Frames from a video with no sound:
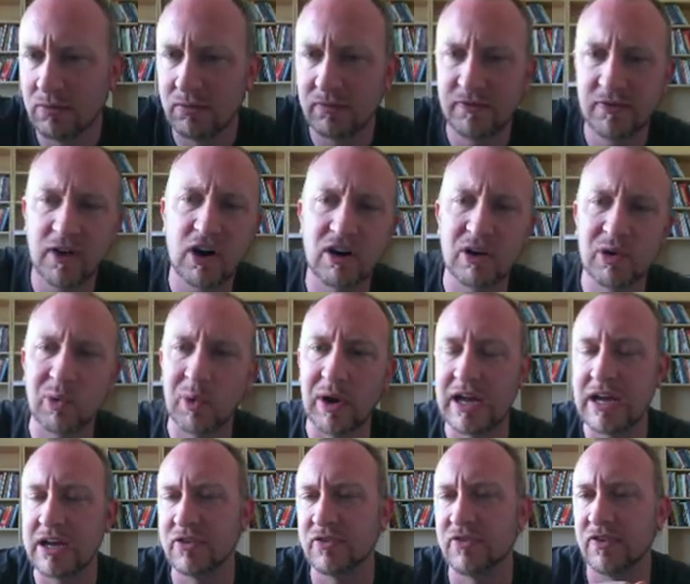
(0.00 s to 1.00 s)
far
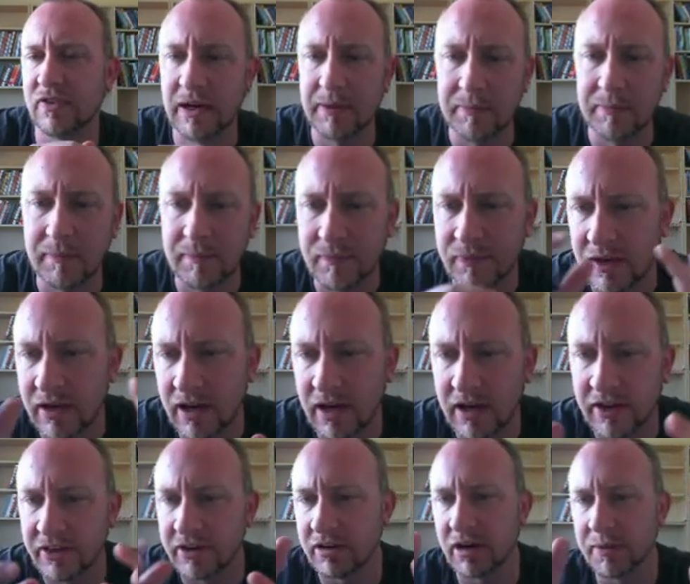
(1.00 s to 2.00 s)
away from
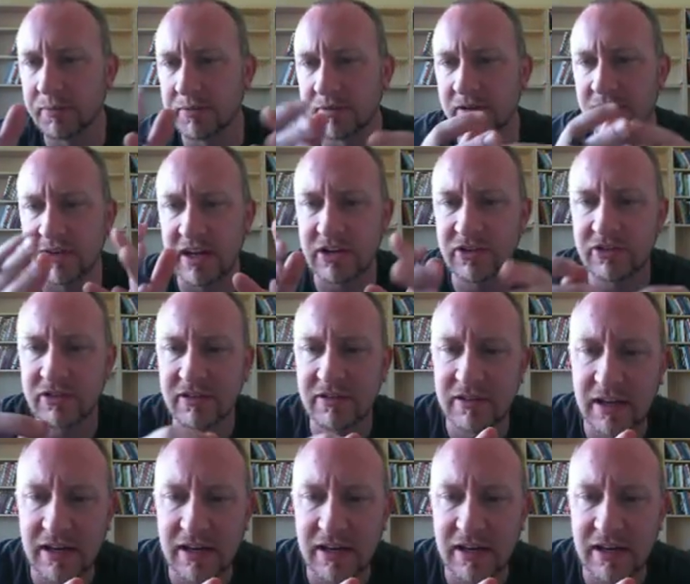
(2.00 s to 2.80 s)
other observations